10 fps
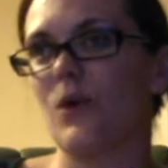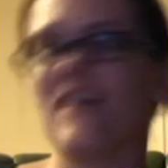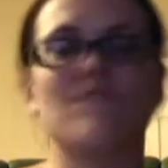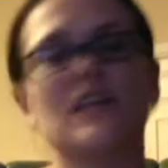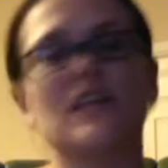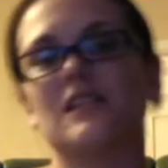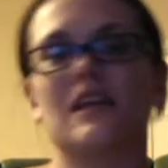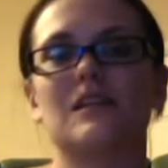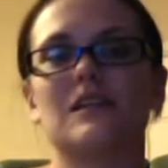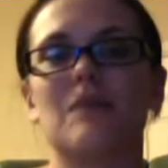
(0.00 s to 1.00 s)

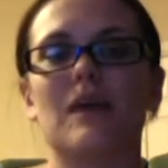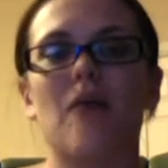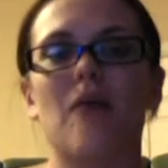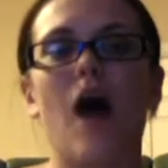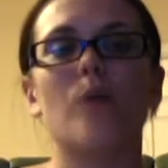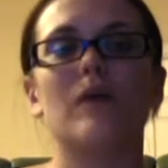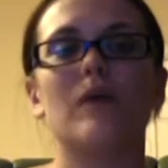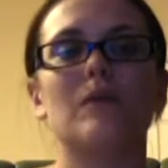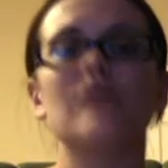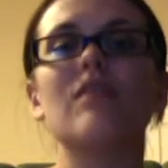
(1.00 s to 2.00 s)
convincing to make him help
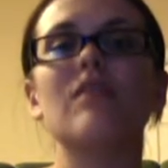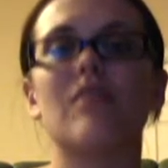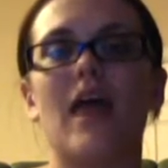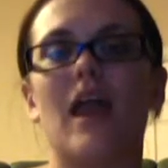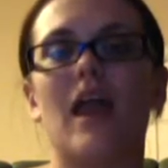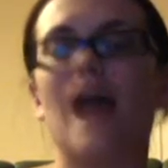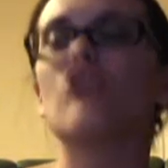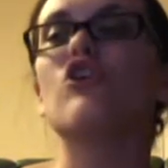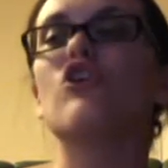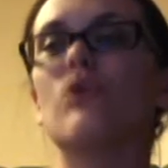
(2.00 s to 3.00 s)
him. Even then, I
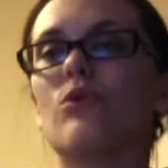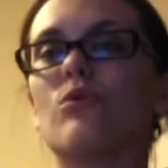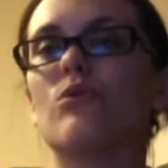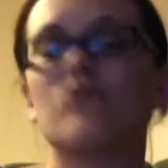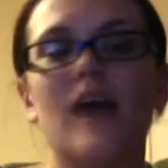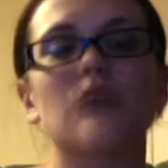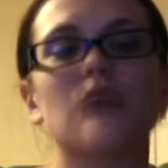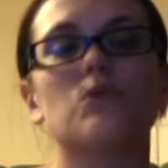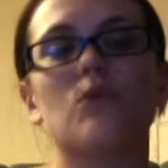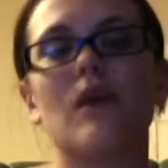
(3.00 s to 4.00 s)
knew
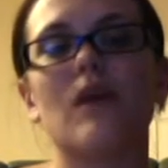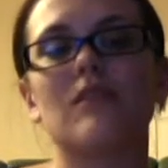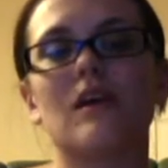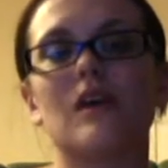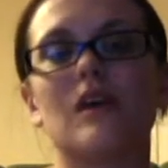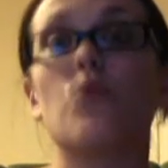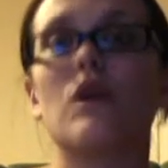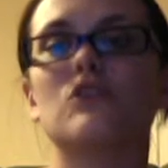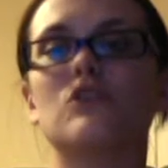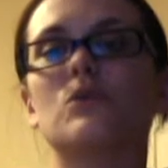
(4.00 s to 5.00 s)
Cass would do the right thing. He
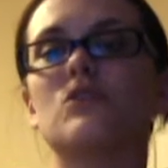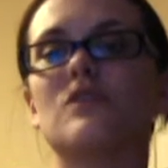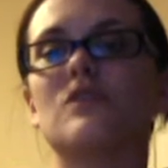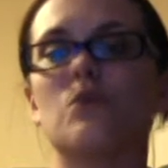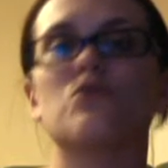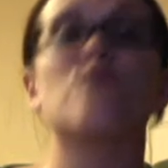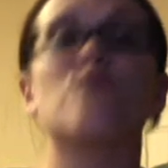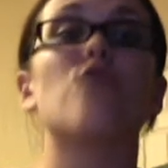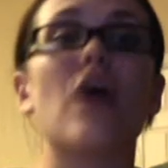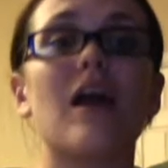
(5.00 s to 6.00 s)
wanted to. It's just he was
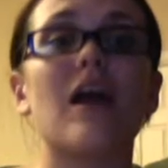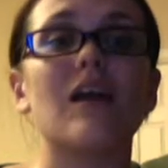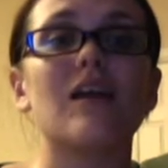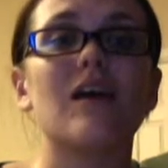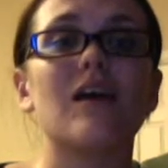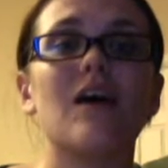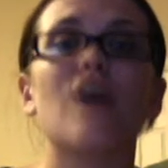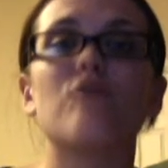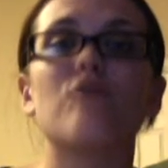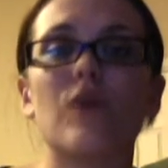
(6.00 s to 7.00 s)
afraid
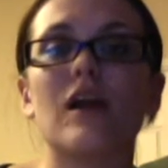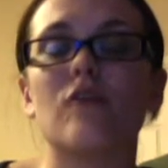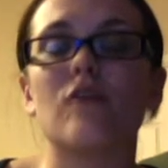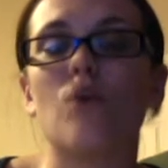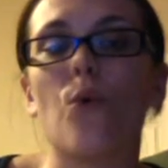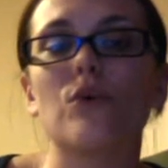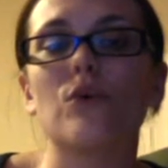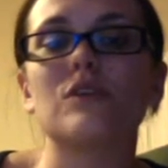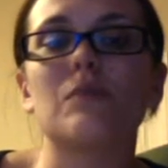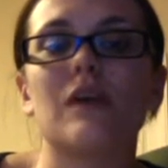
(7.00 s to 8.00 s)
of the
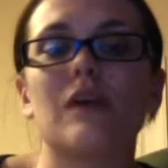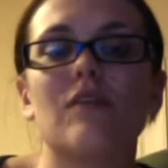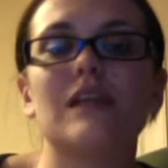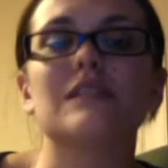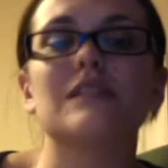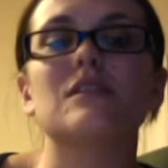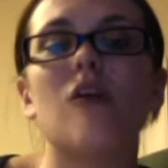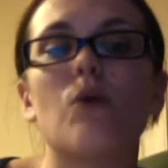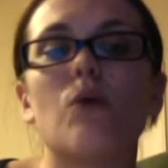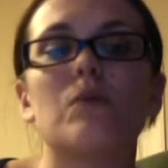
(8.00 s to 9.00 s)
orders he'd be given. He did
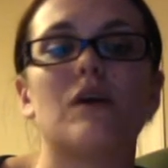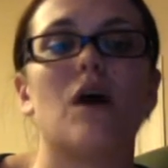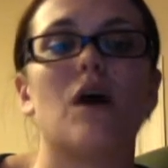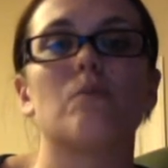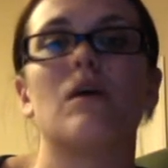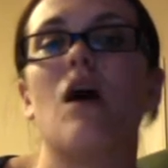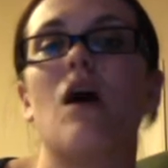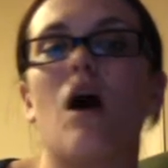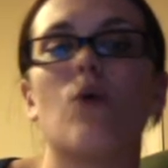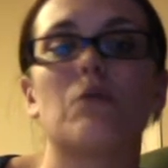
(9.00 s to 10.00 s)
not want to become
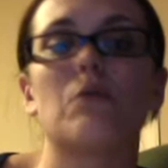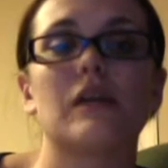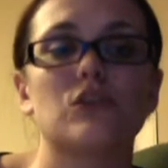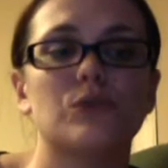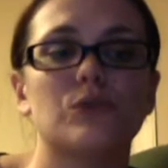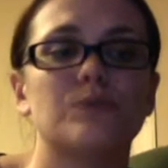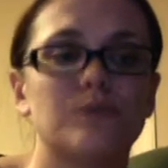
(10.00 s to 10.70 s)
a rebel angel.